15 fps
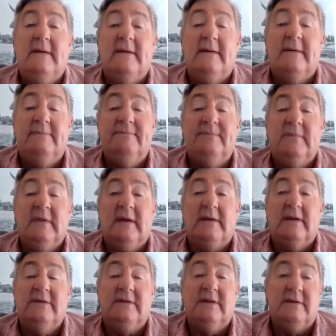And
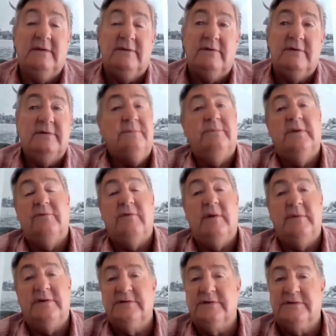I think the
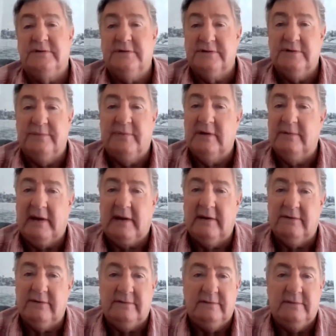remnants just disappeared back
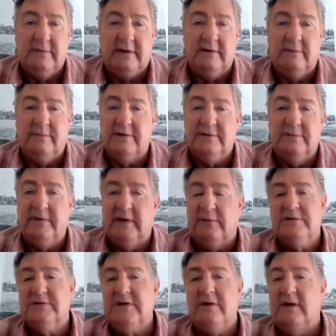into Mozambique,
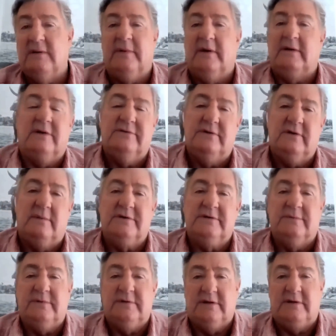which is only about, as you know,
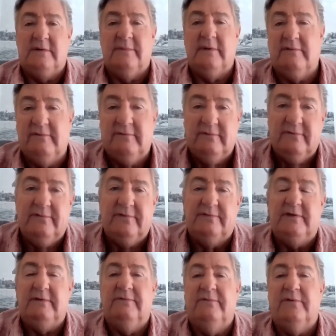Mozambique's only about
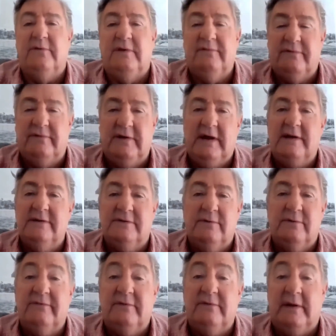50 k's
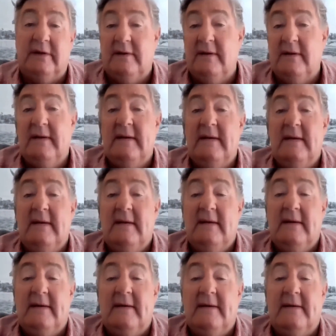away from
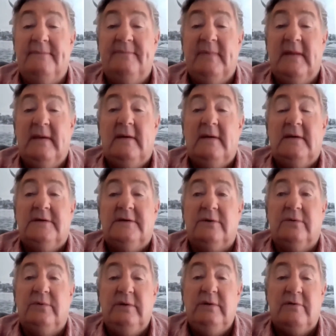there.
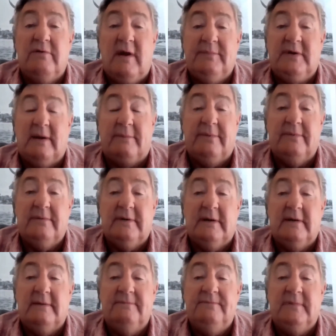So we were wrapped up
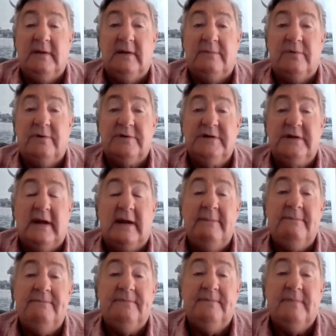at Morrissey
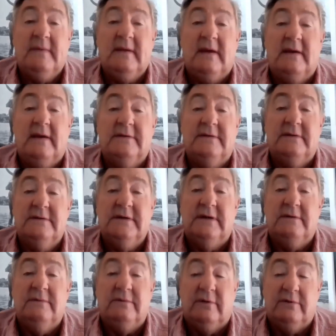Dam and
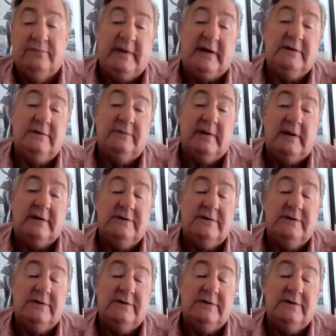said off back to